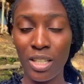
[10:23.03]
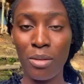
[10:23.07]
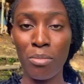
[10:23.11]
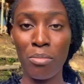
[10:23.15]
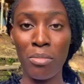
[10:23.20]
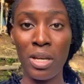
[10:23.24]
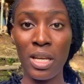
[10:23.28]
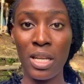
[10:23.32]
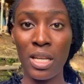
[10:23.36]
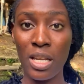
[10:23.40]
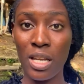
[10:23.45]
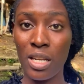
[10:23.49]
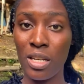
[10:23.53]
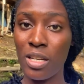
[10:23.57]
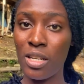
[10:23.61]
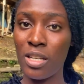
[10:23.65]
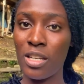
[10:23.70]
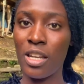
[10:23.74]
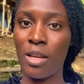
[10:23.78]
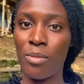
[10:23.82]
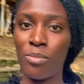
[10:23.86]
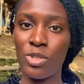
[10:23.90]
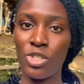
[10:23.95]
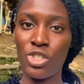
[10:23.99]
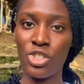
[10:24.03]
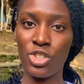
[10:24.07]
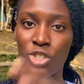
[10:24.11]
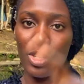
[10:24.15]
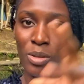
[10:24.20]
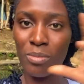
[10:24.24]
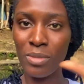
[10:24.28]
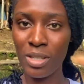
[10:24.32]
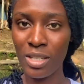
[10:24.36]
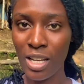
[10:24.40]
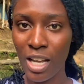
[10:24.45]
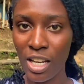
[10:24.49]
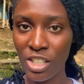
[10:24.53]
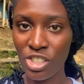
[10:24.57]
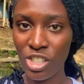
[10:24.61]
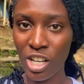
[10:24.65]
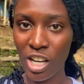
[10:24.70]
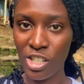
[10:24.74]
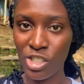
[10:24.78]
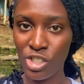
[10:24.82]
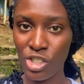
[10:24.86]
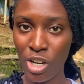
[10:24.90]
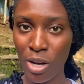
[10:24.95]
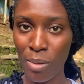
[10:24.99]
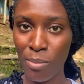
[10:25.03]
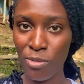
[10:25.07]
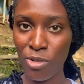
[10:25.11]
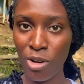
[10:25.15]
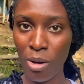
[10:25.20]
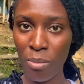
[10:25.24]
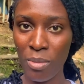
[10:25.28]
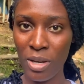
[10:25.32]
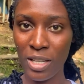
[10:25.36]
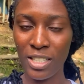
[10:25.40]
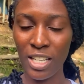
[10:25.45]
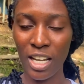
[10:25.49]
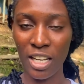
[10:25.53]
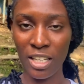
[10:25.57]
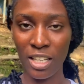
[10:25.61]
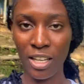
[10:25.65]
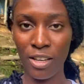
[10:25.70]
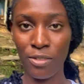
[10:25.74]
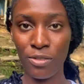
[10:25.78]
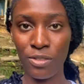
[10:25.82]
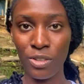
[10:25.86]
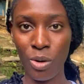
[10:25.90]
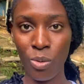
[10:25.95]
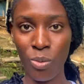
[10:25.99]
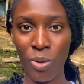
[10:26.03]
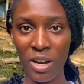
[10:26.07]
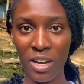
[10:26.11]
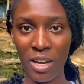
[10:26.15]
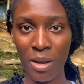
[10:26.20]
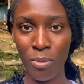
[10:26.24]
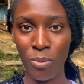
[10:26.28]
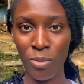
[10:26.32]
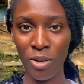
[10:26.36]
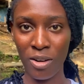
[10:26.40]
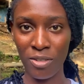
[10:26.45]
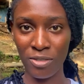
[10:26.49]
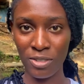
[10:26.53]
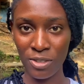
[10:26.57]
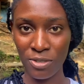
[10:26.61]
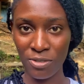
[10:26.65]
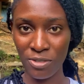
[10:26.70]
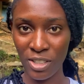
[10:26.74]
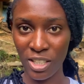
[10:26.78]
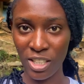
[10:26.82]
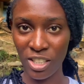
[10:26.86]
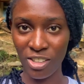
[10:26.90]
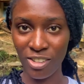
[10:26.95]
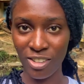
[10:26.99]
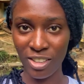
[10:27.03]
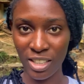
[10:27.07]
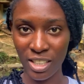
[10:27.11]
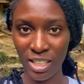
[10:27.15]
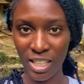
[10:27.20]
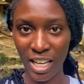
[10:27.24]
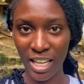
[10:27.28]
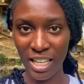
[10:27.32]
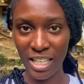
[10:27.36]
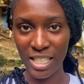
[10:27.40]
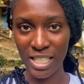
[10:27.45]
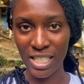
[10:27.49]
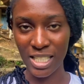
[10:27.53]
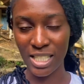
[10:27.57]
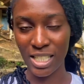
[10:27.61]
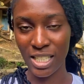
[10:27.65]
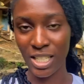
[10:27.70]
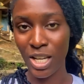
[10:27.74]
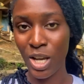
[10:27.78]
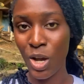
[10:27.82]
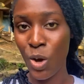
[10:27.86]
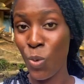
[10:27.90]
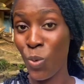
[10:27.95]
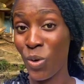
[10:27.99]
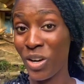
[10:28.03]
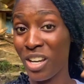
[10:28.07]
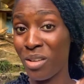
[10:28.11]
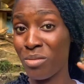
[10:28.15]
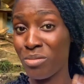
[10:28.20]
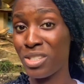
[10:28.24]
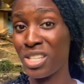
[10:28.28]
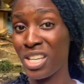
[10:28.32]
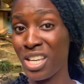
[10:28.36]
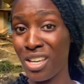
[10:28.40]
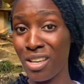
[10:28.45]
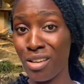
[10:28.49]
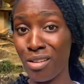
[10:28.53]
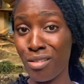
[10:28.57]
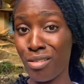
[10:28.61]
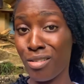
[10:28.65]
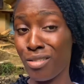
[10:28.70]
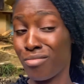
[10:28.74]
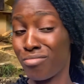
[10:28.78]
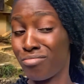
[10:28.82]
meaning them strip the natural germ from it and give you what them want to feed you in it, what them think